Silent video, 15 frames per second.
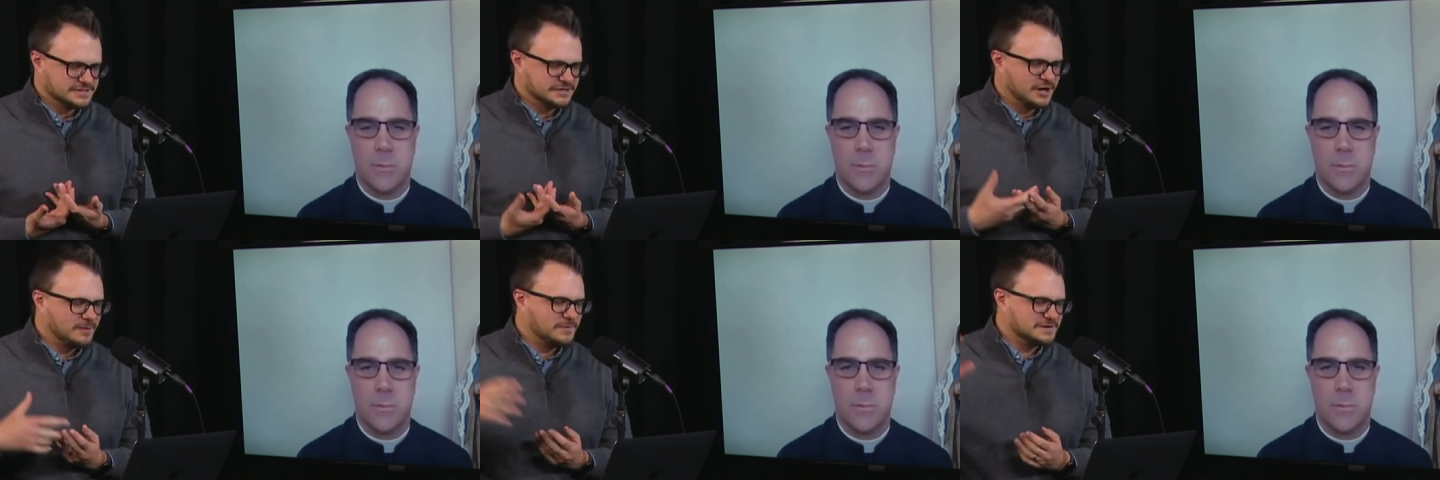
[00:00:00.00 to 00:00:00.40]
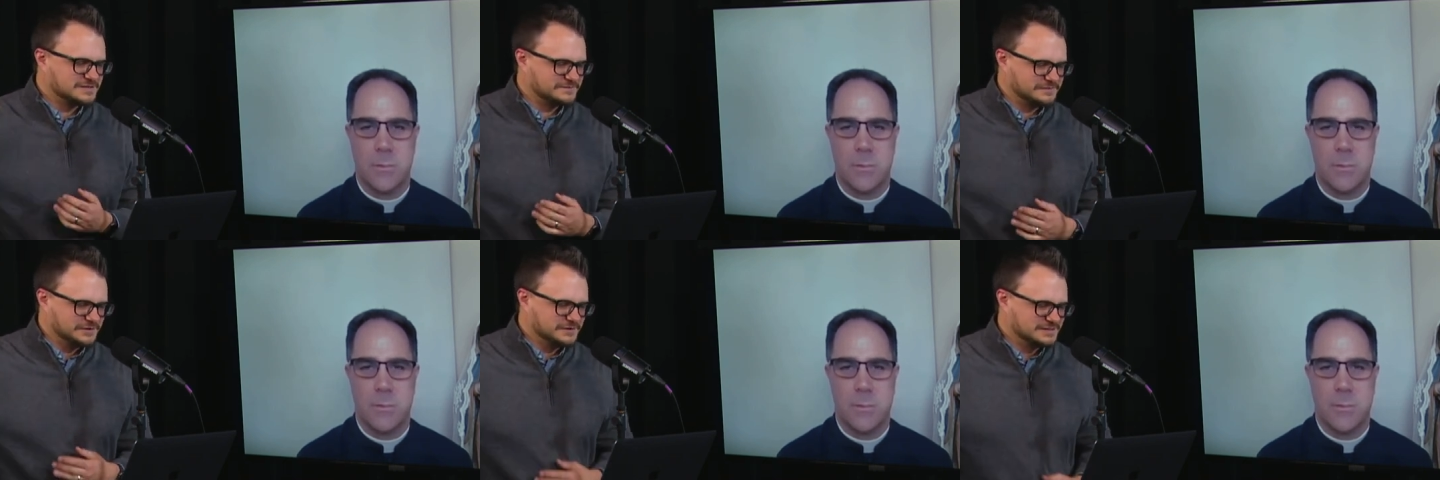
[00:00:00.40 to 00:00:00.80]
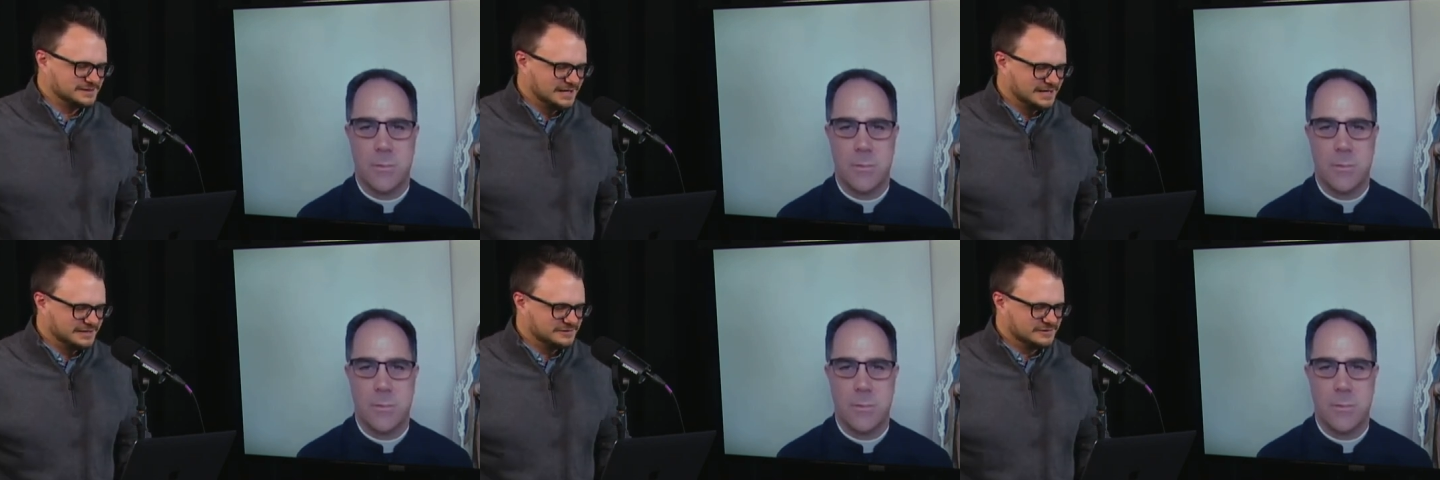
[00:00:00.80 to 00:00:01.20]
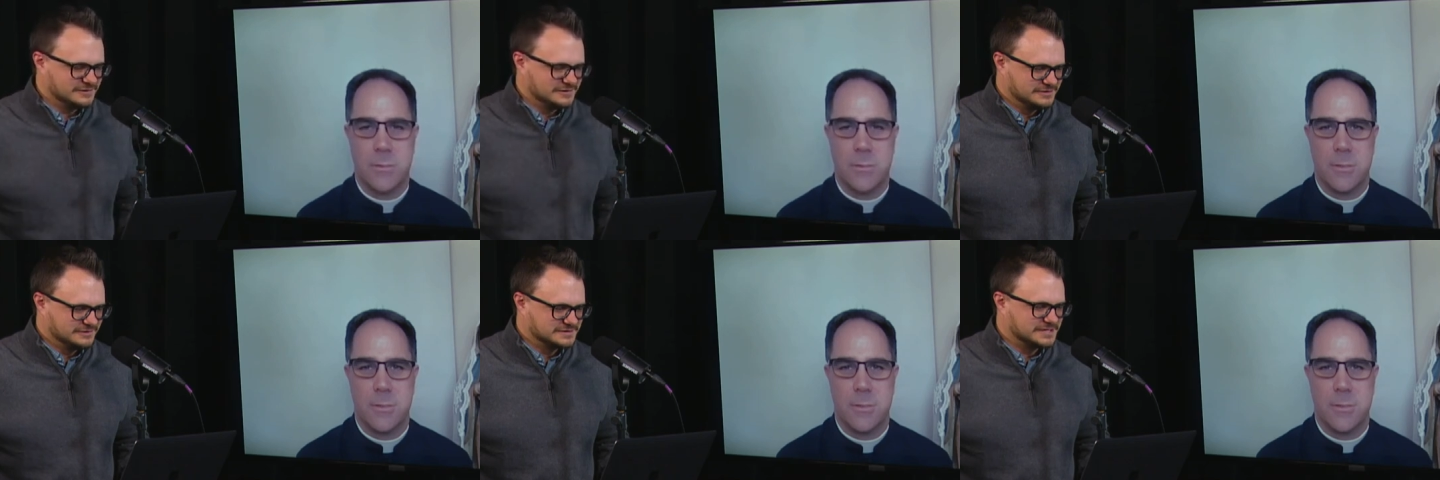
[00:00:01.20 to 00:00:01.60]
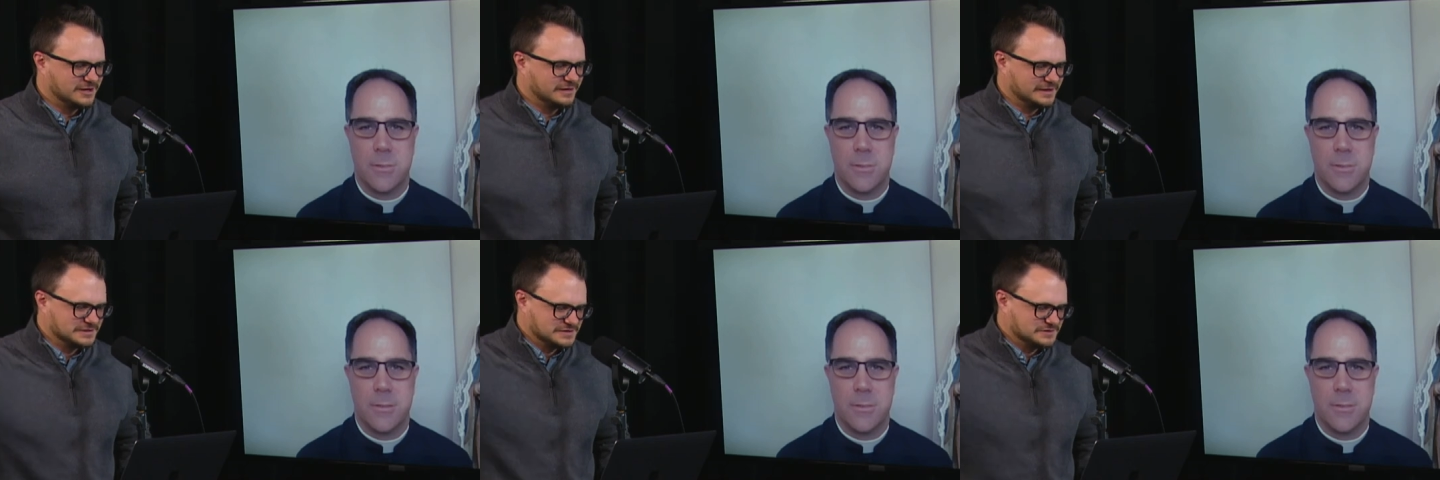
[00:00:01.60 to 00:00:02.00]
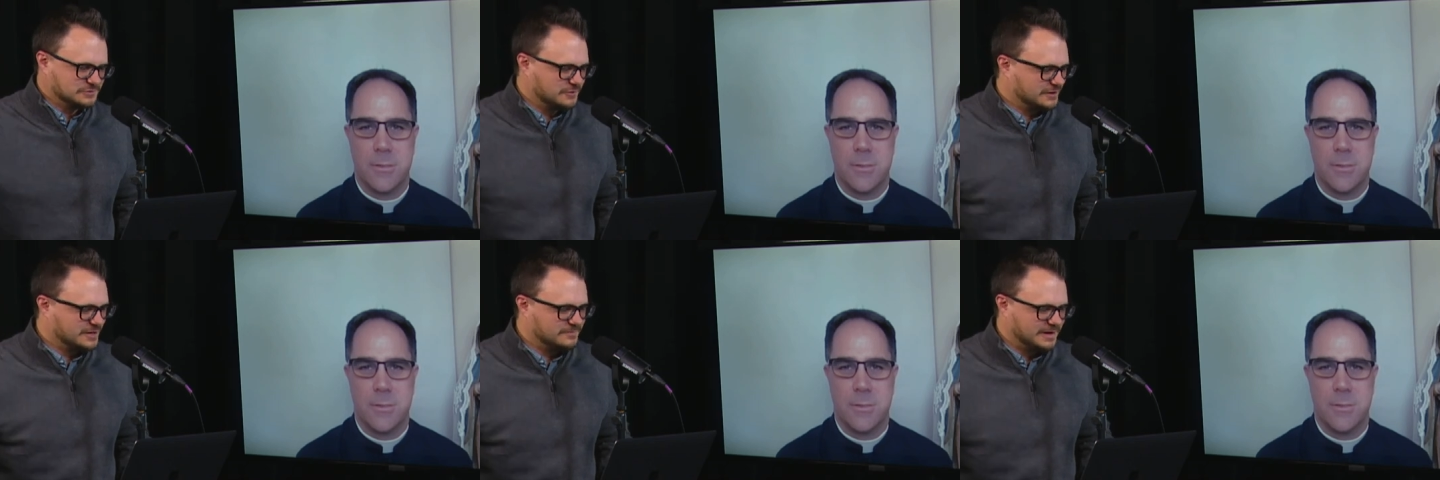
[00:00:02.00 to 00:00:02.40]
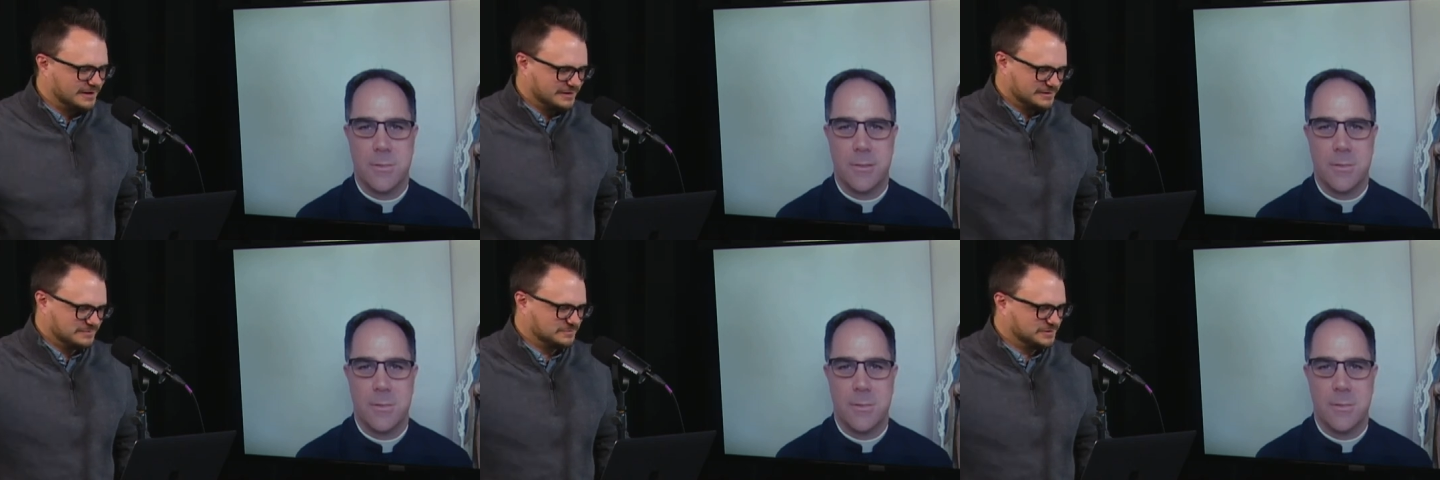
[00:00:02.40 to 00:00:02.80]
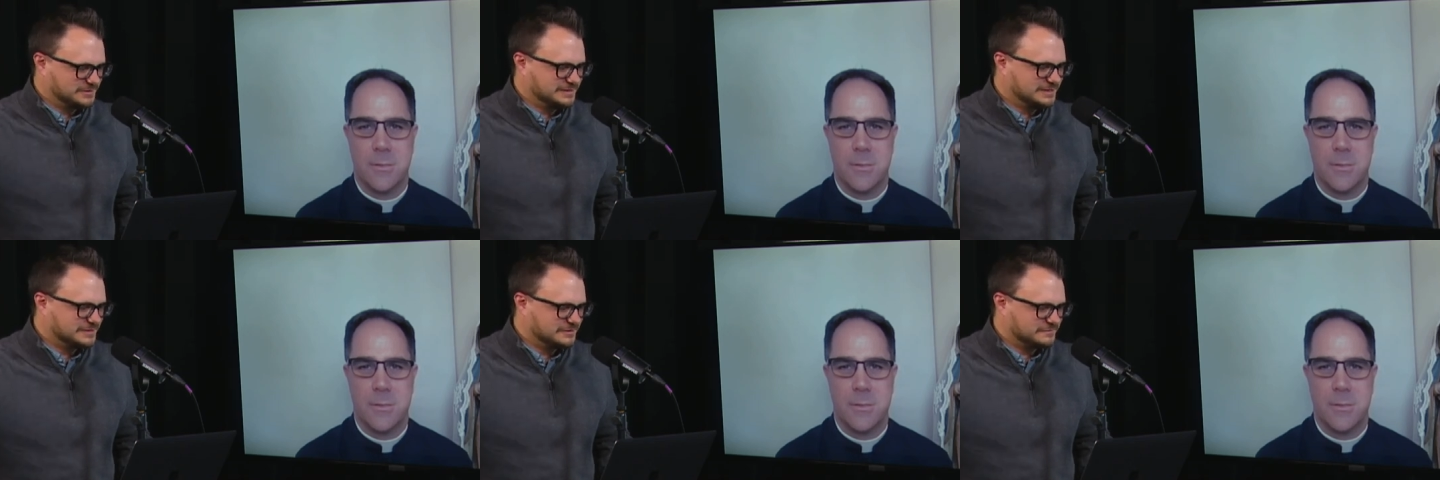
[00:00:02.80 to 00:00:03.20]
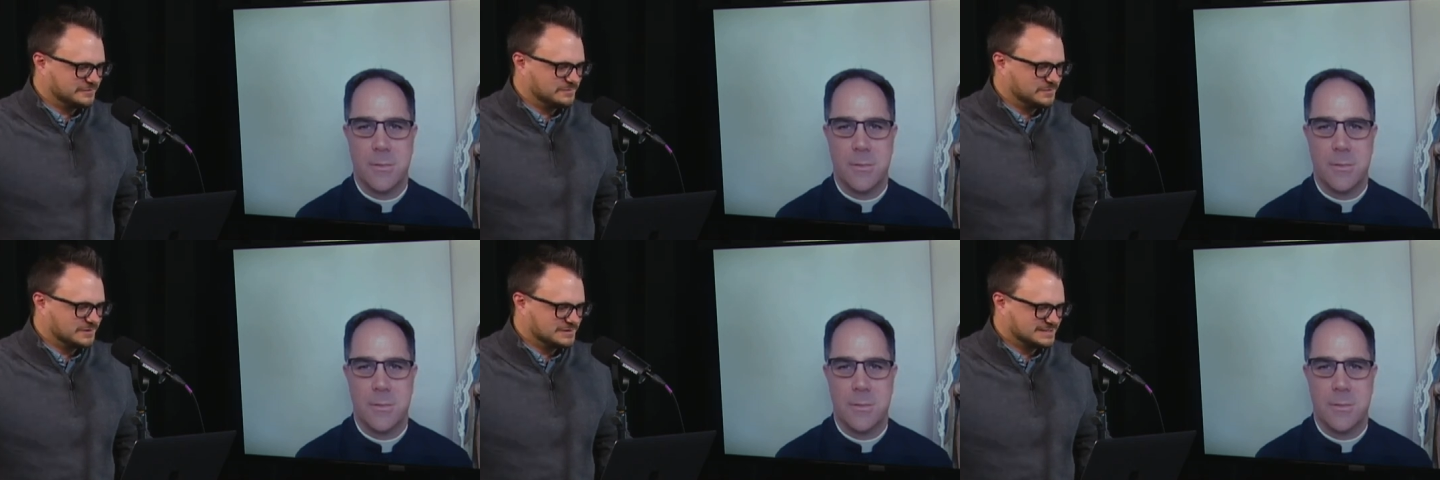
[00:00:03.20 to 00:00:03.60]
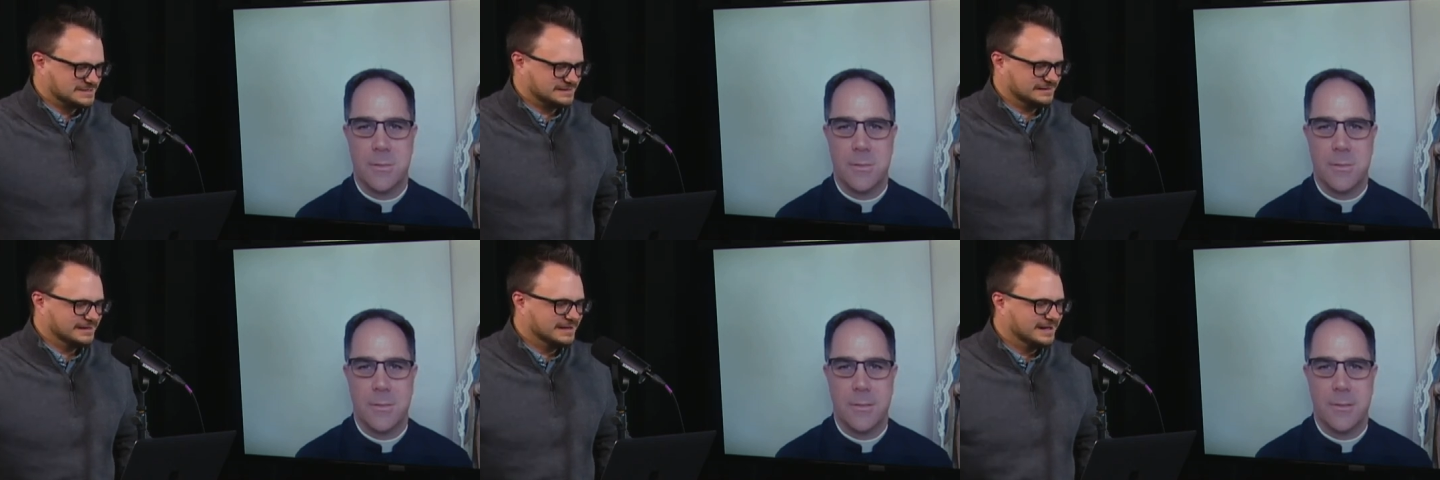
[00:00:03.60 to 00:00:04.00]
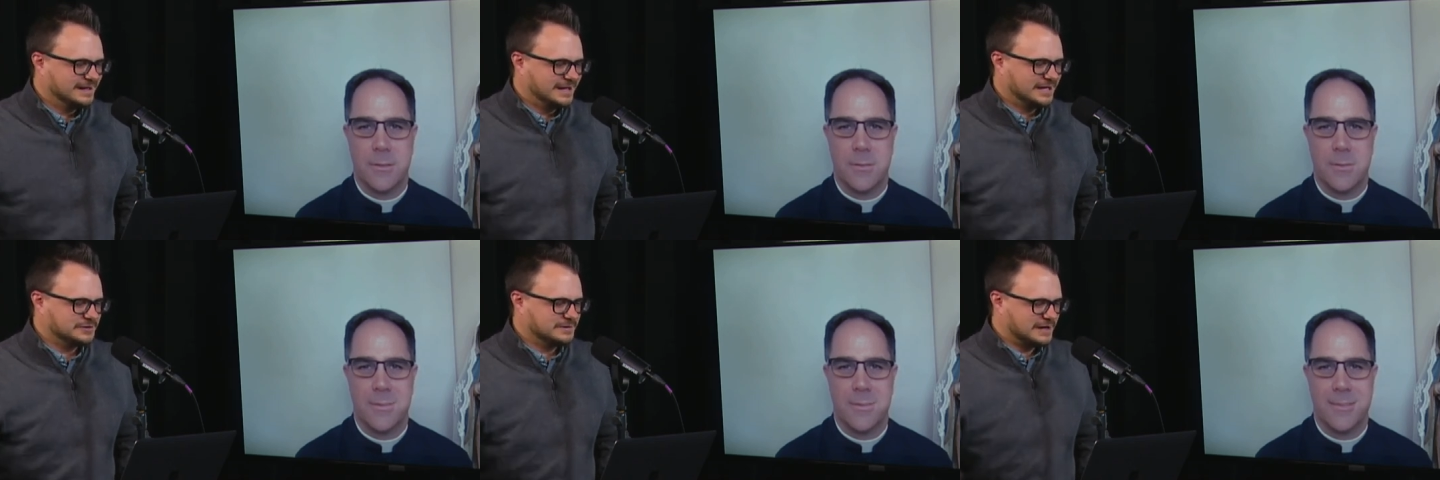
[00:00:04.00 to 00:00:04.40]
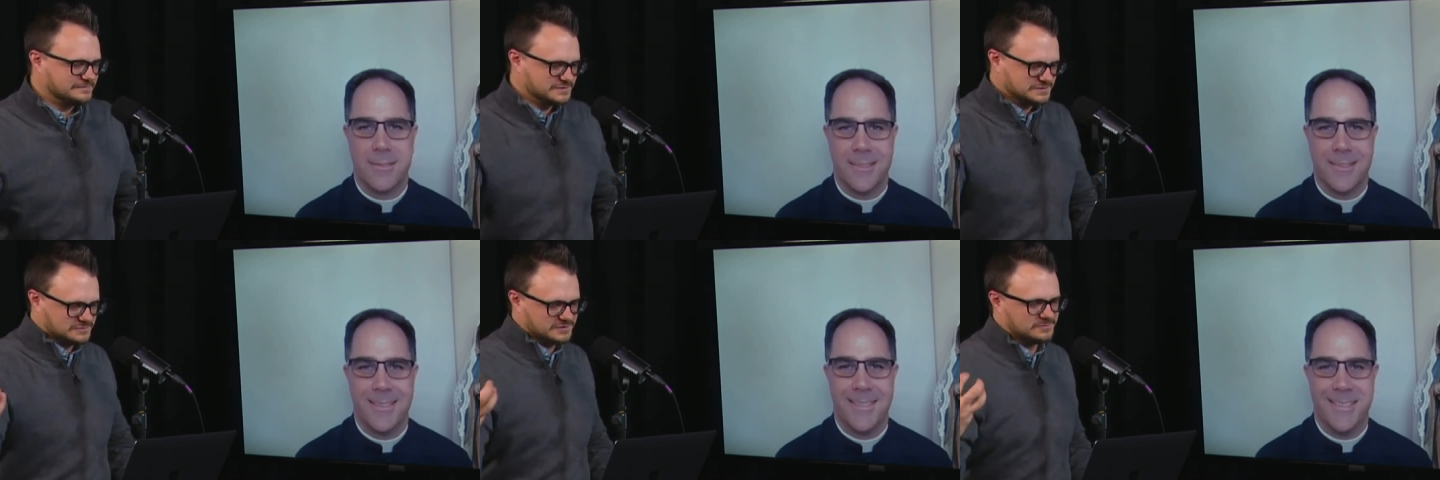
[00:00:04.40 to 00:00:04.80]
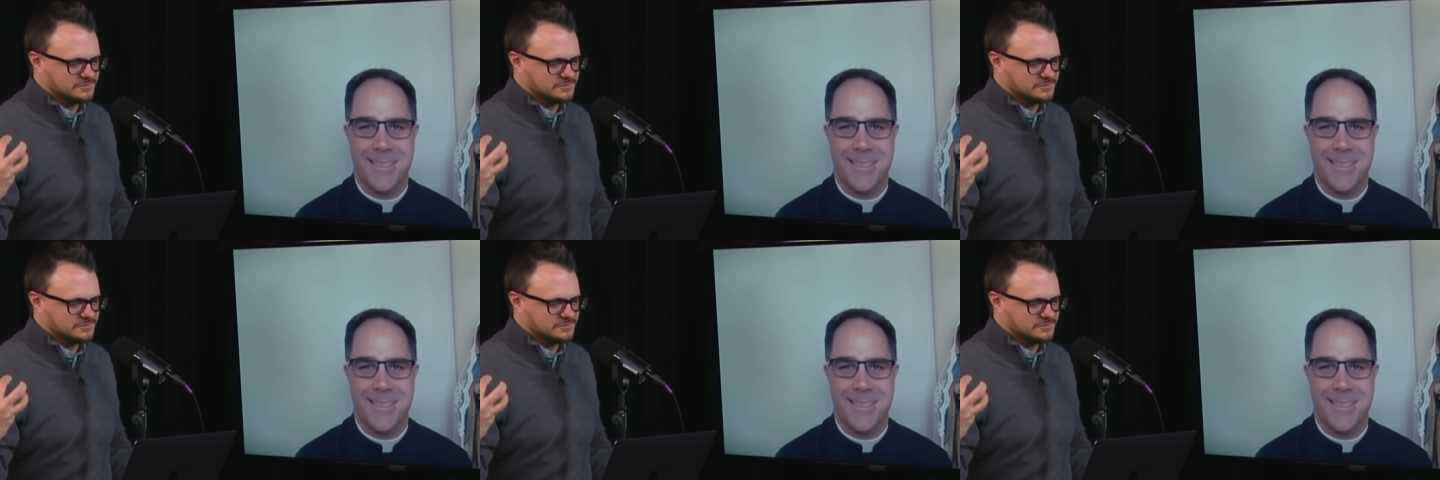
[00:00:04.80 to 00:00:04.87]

Speaker 1: it almost feels like you're you're telling a story about a completely different person, and you have to sort of